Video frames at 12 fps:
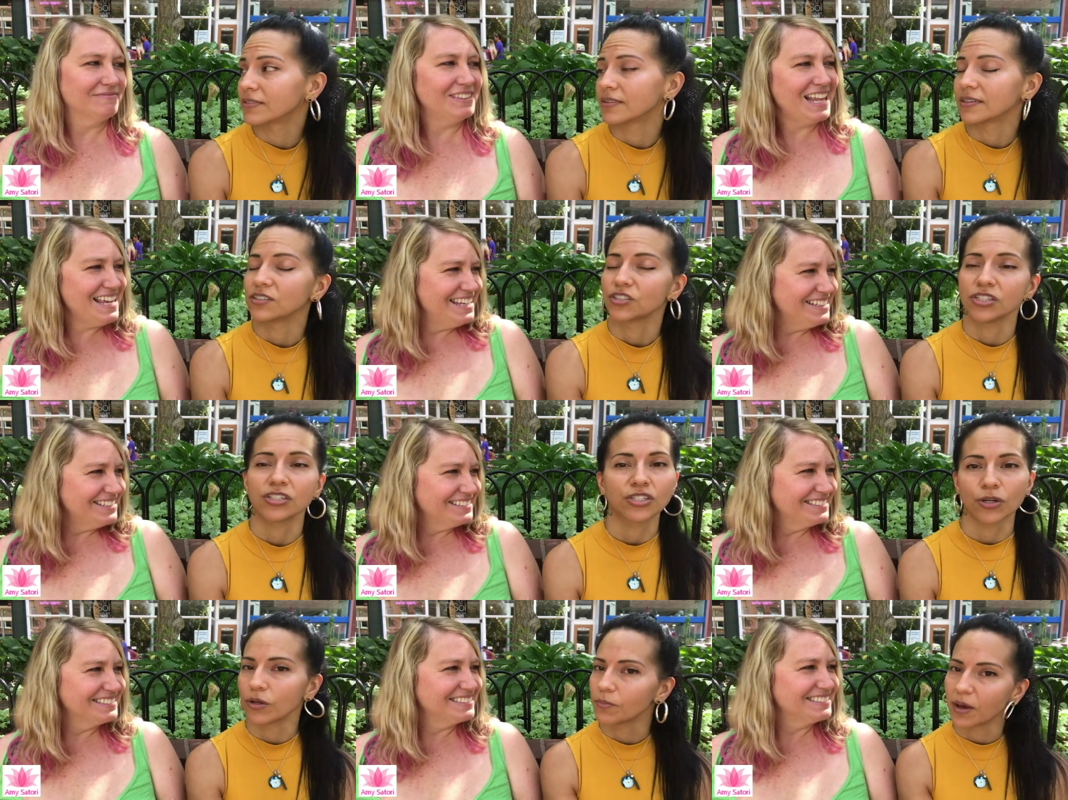Speaker 1: Thank She's you. so
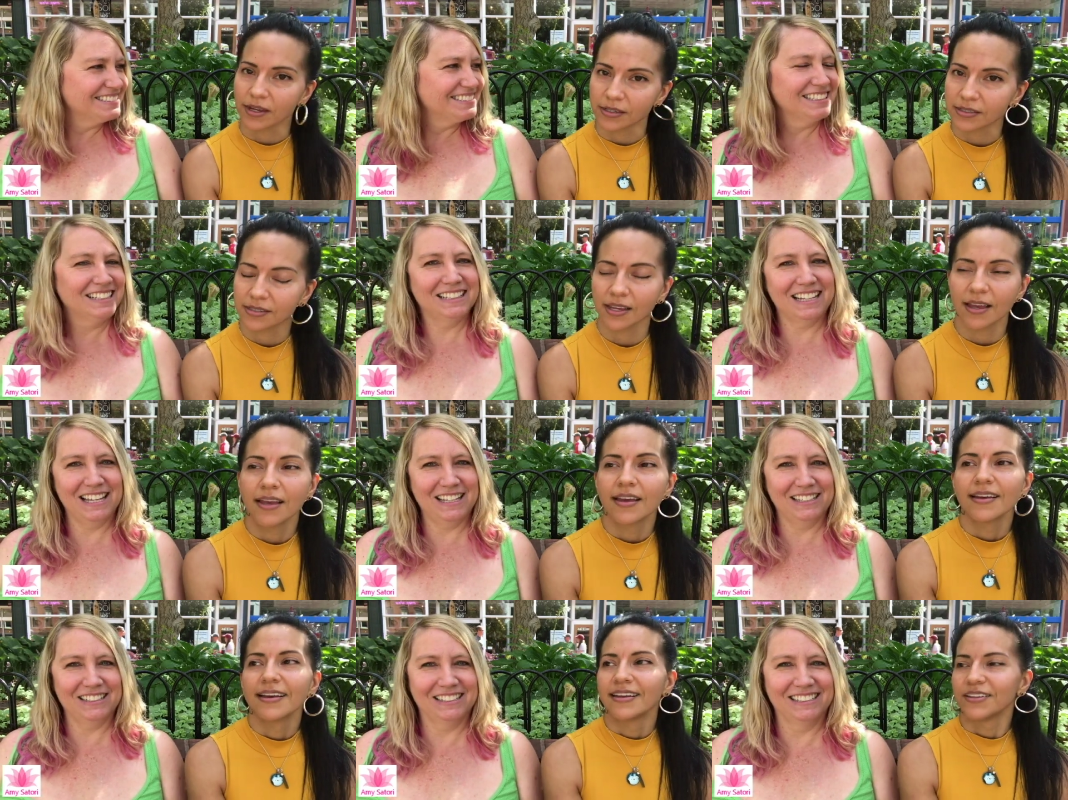unbiased. Thank
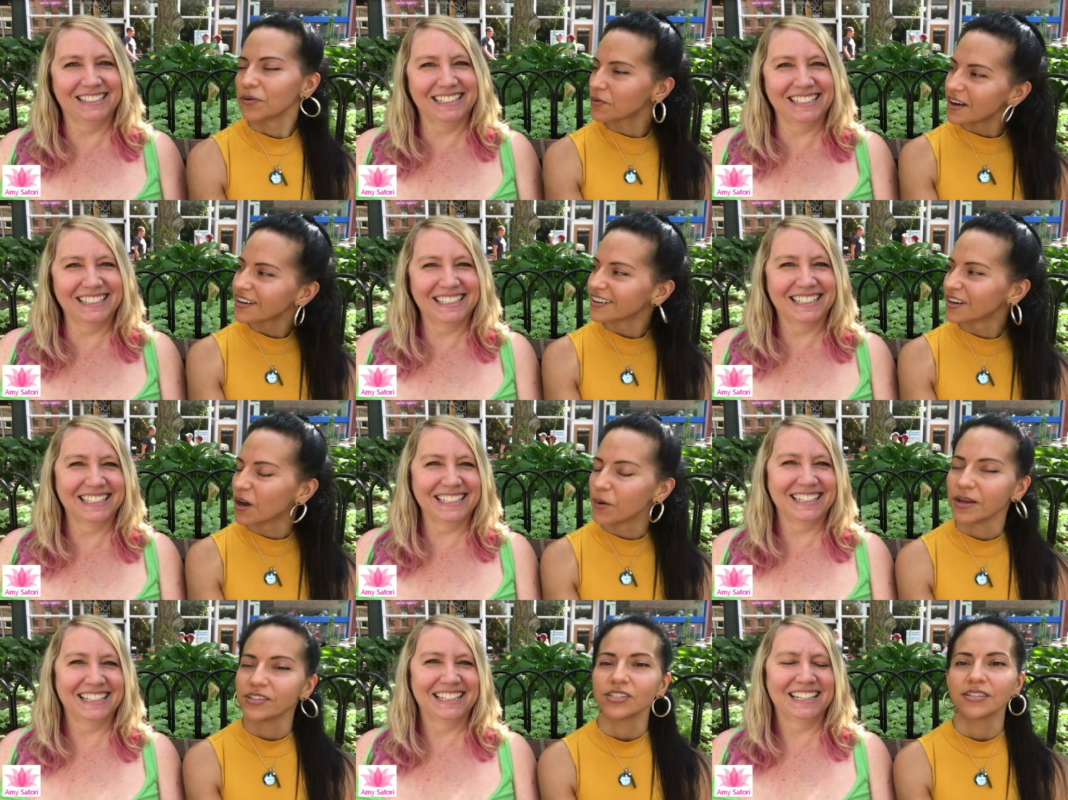you. You're welcome.
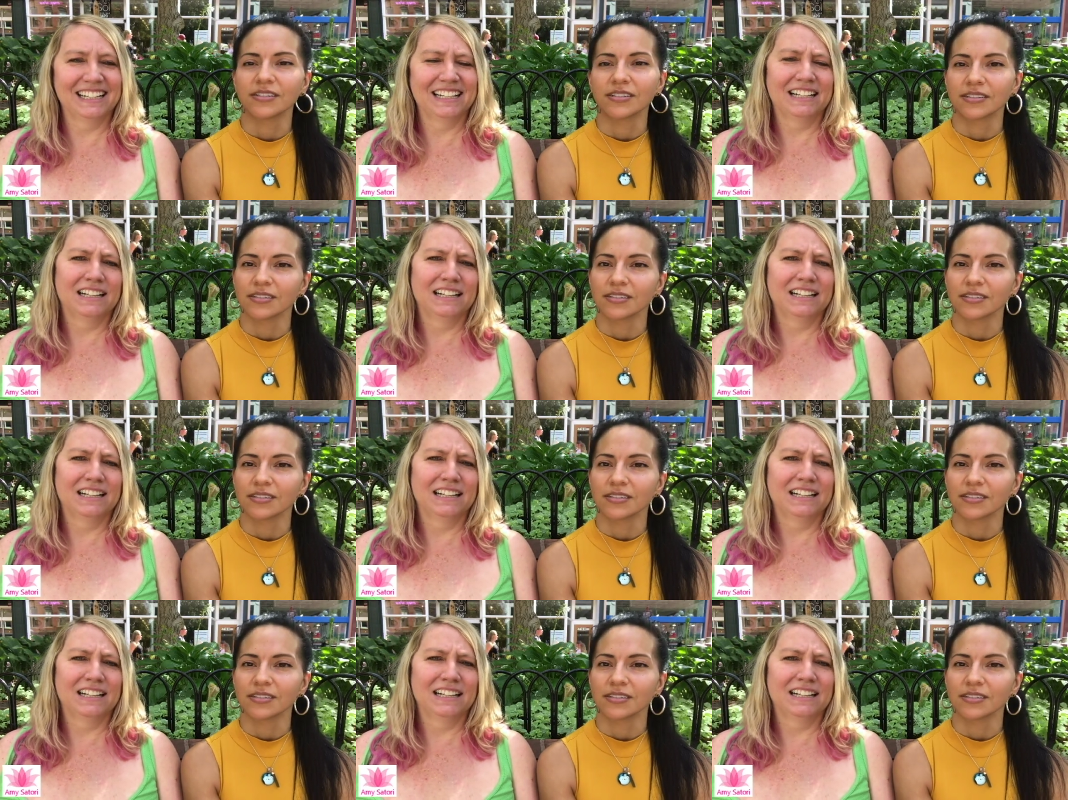and she just,